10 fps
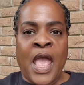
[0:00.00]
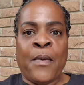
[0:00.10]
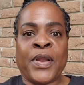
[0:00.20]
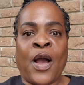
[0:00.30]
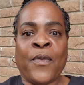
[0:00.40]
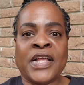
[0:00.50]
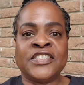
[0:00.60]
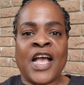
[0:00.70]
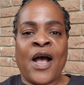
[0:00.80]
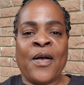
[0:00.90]
But all right,
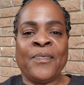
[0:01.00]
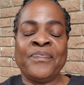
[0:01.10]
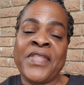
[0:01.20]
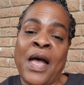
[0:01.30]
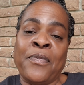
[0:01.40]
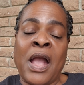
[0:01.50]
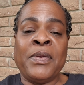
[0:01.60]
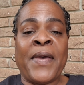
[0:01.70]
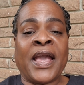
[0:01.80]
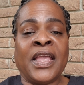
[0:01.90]
y'all. I'll probably be
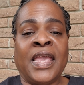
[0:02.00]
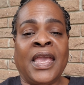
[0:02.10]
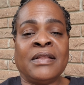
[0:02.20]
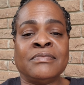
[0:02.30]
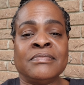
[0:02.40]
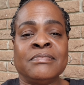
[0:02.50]
back again.